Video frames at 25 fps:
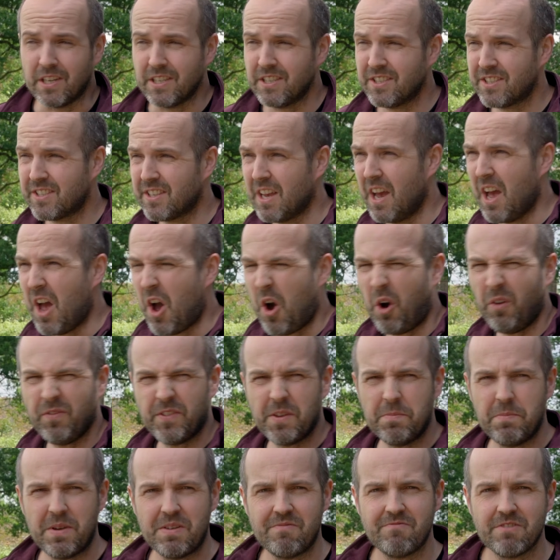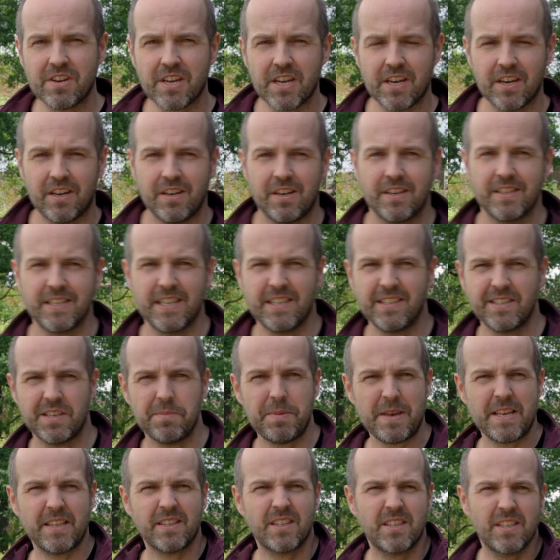has often been regarded as a
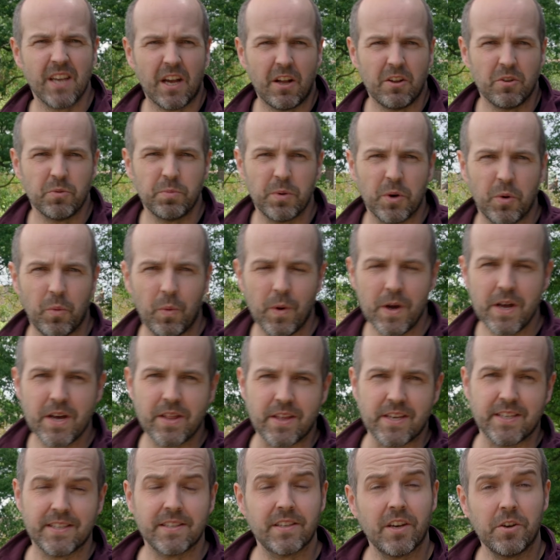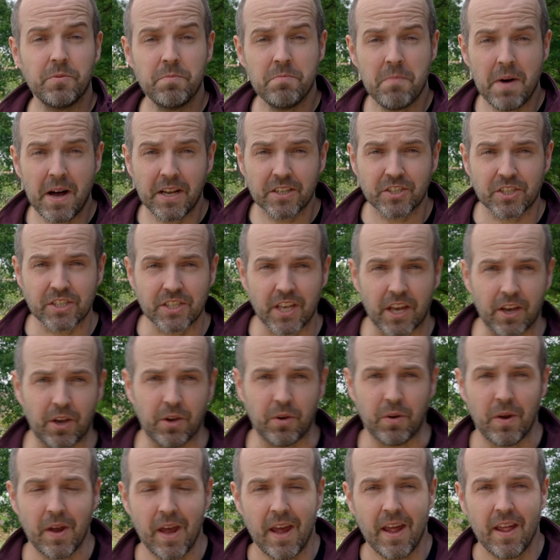bit dull but worthy, so much
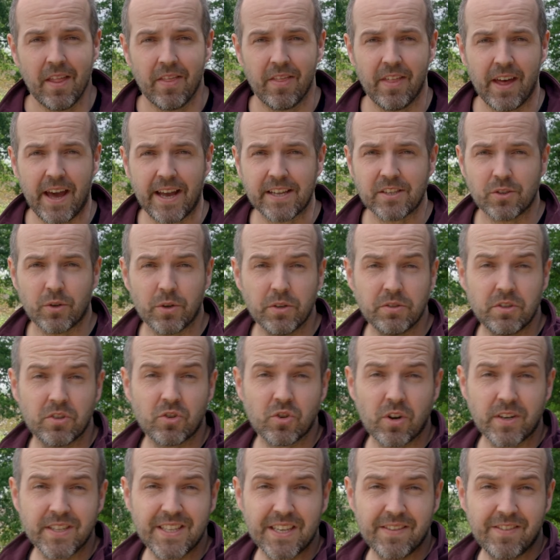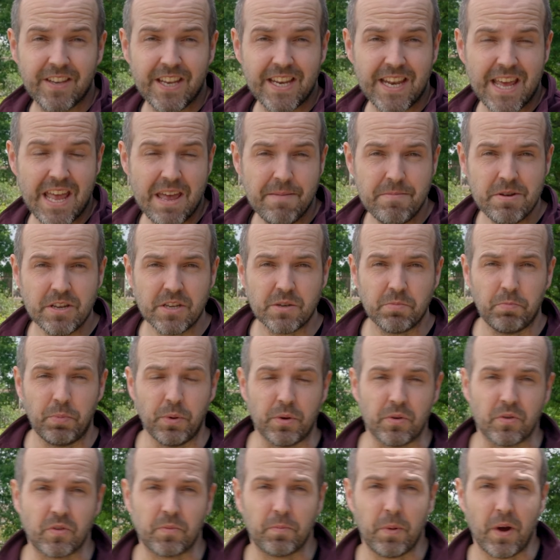so that Toyota tried to give it an image
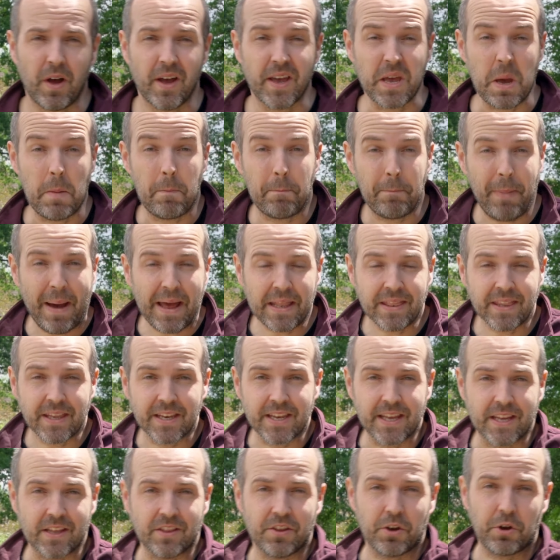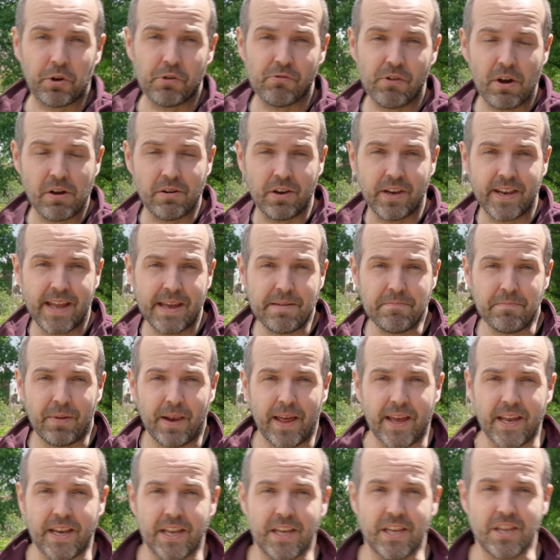boost by abandoning the Corolla
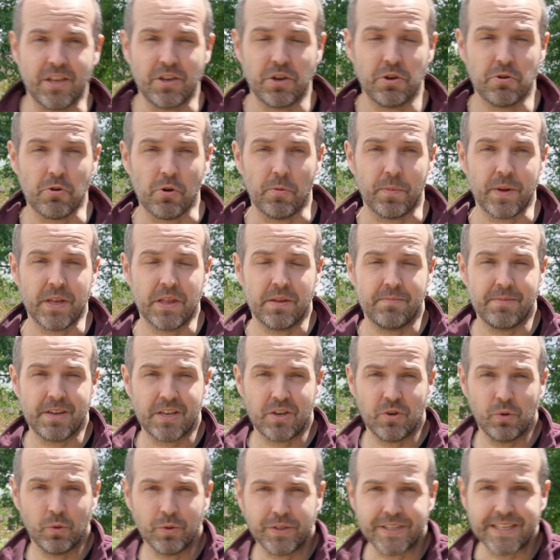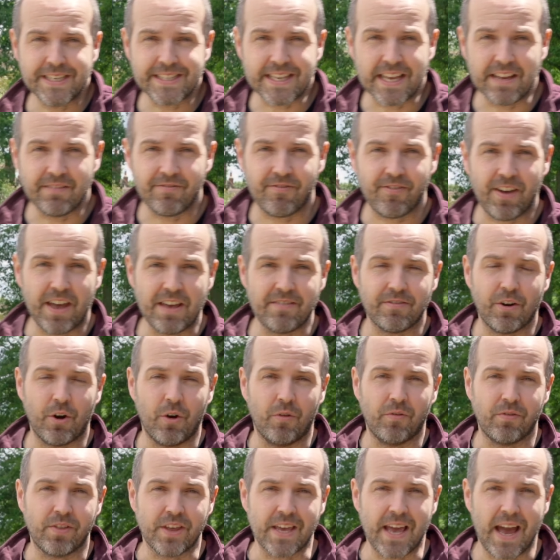nameplate in Europe in the mid-noughties in favour
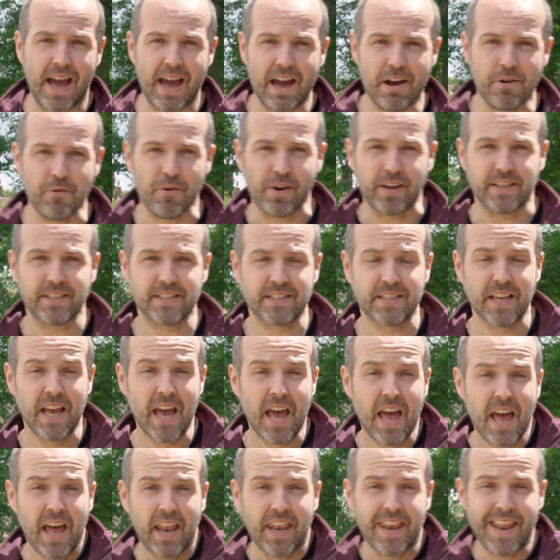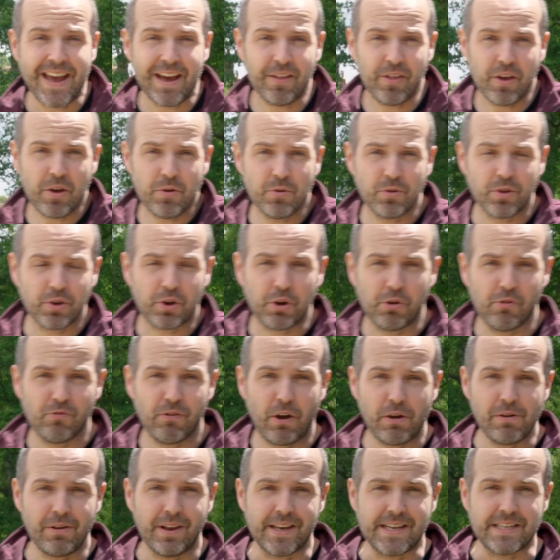of the Auris. Now though, the
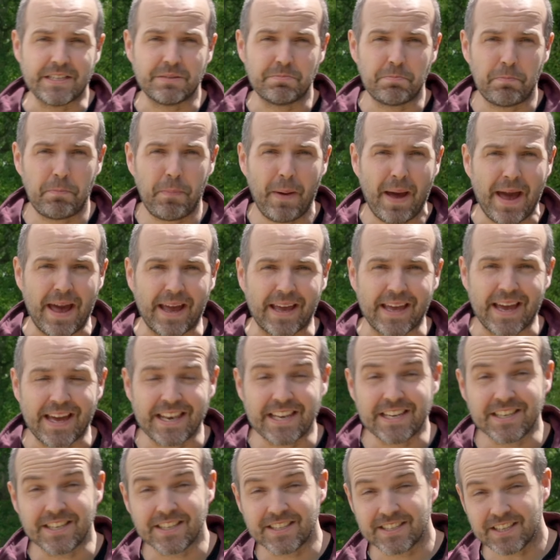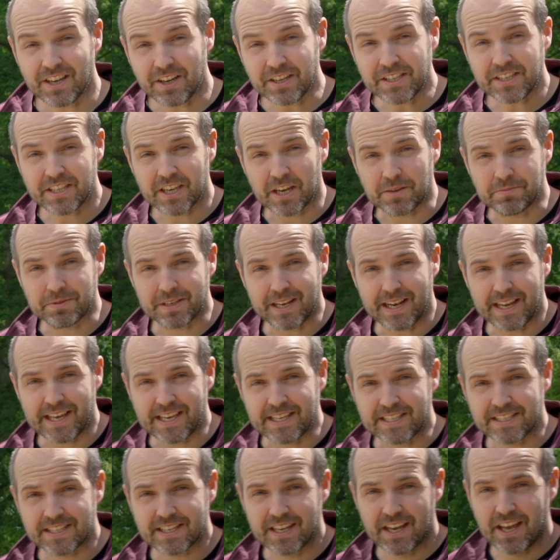Corolla is back, and in design terms at
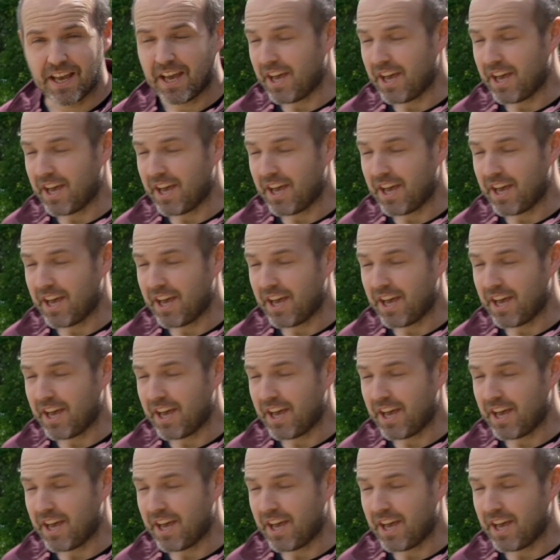least,